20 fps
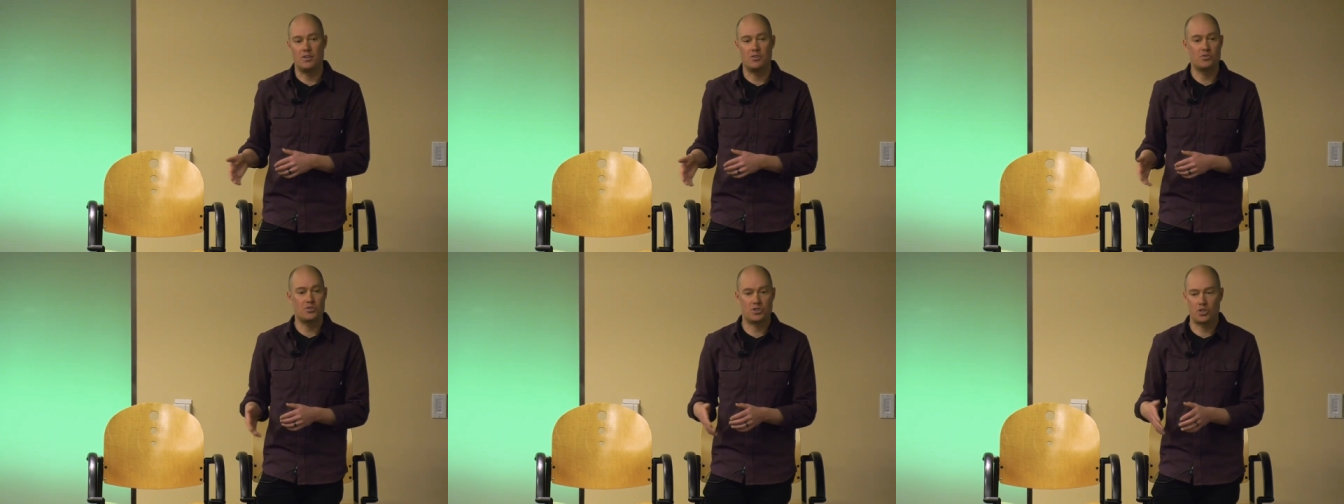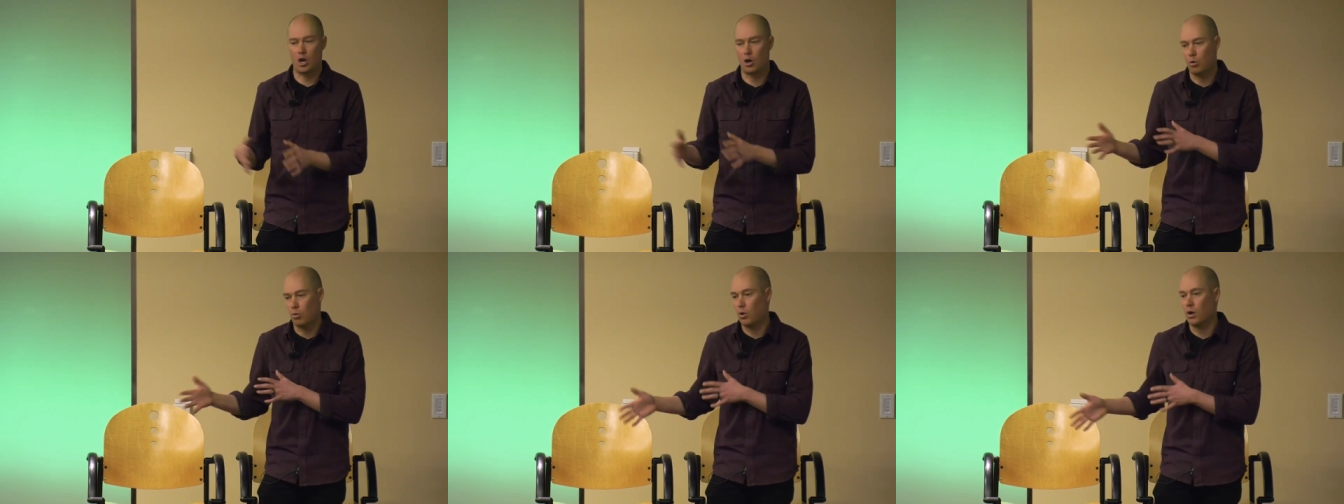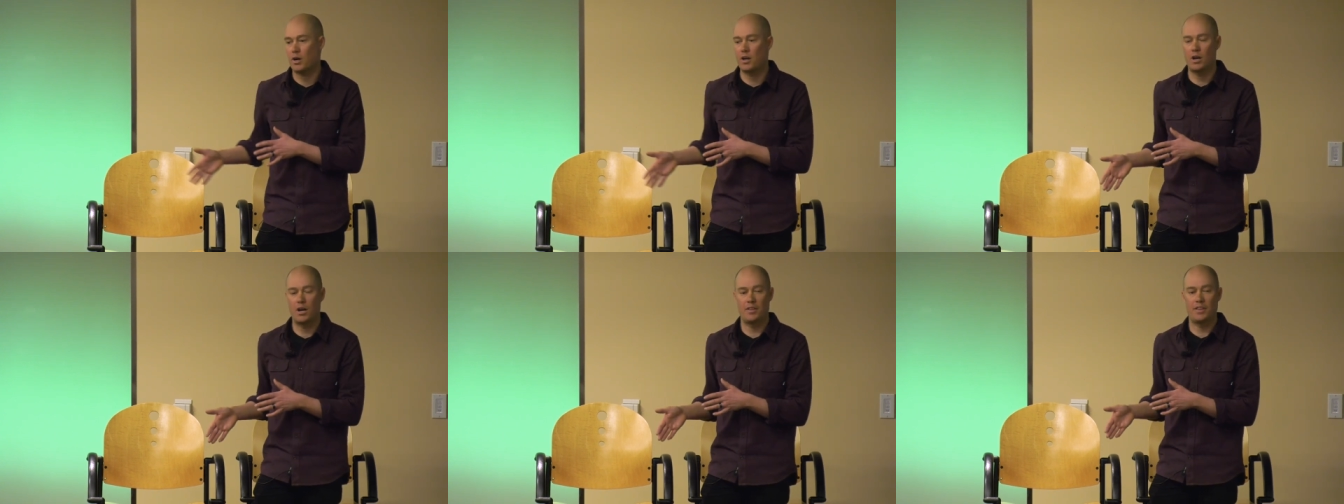and you start
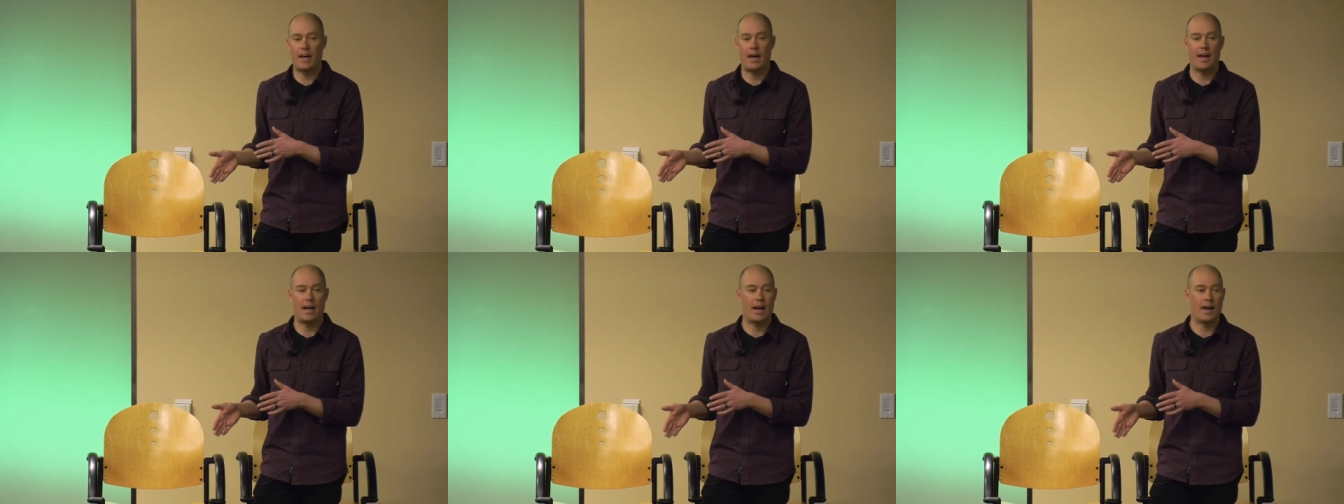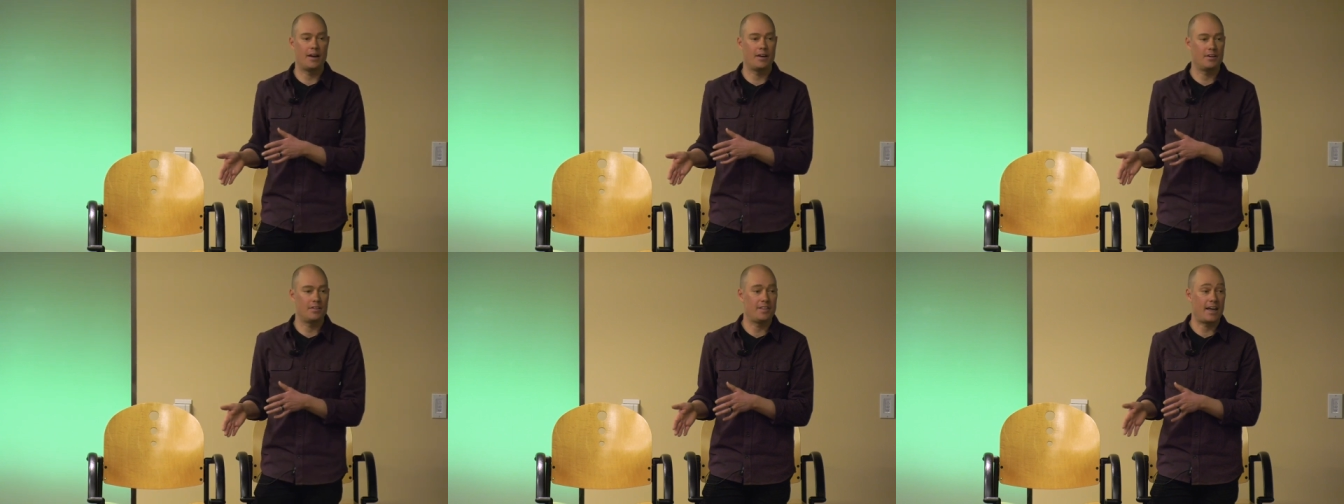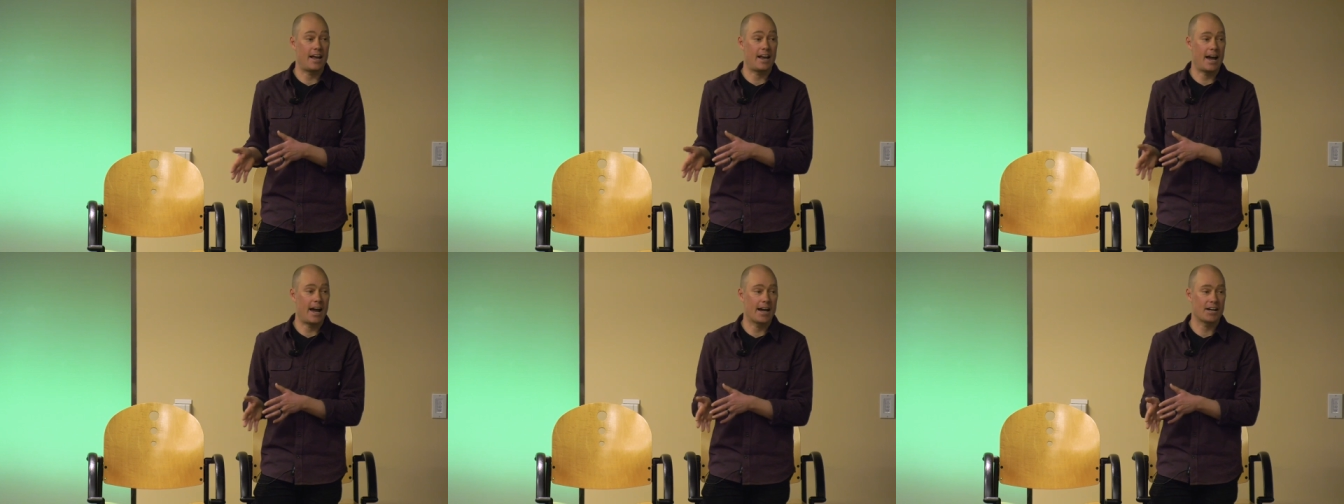working on that
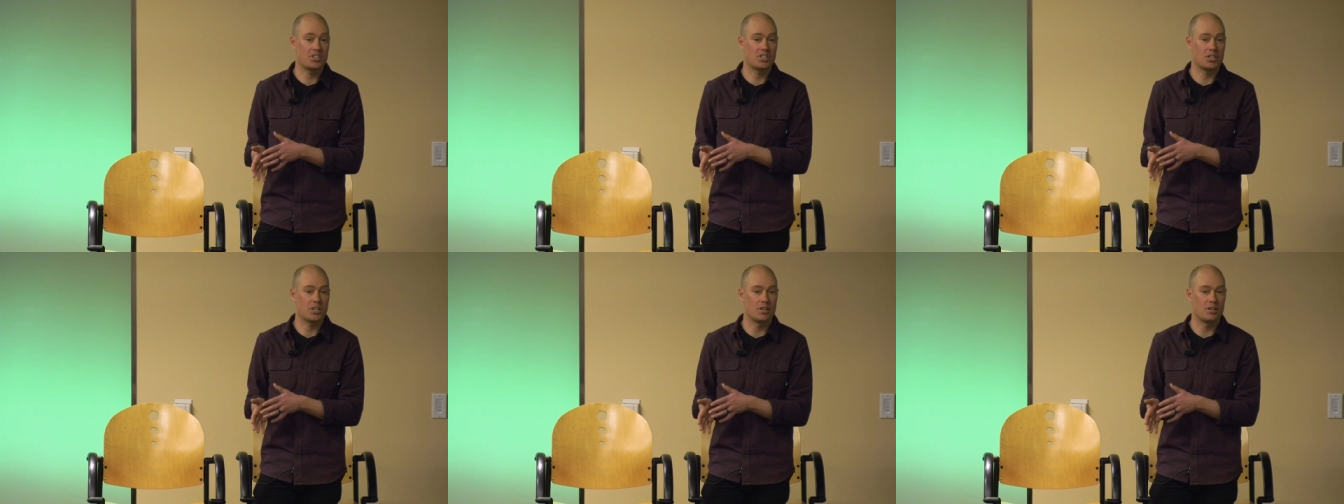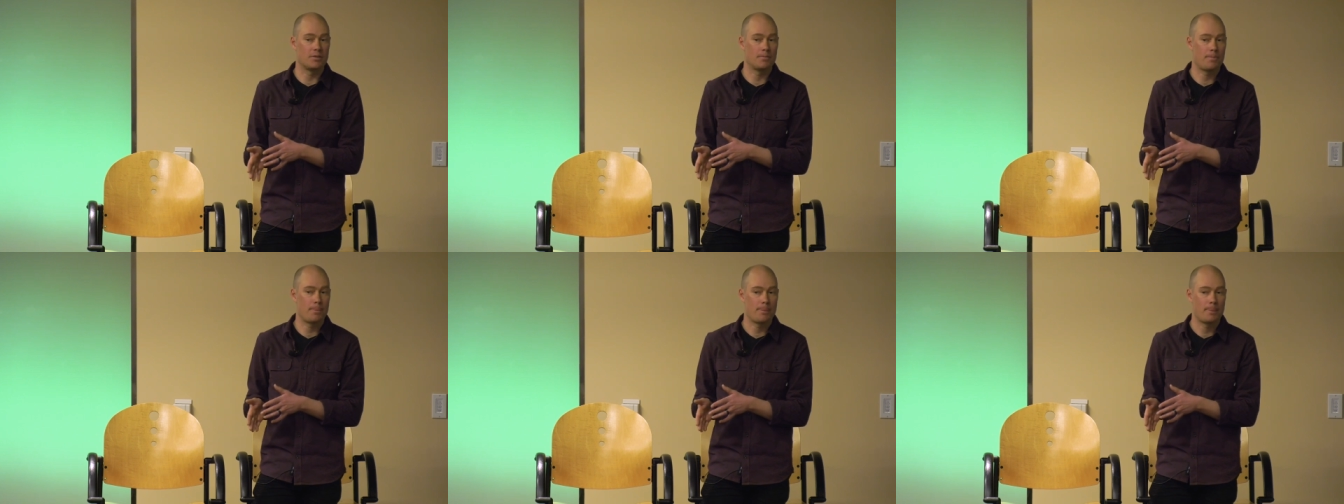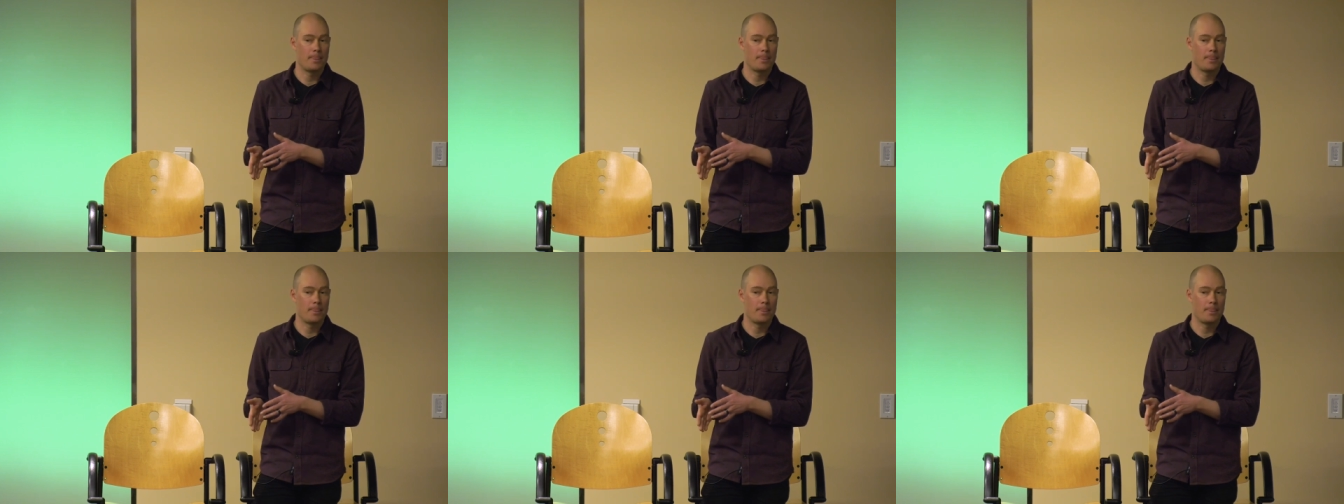action,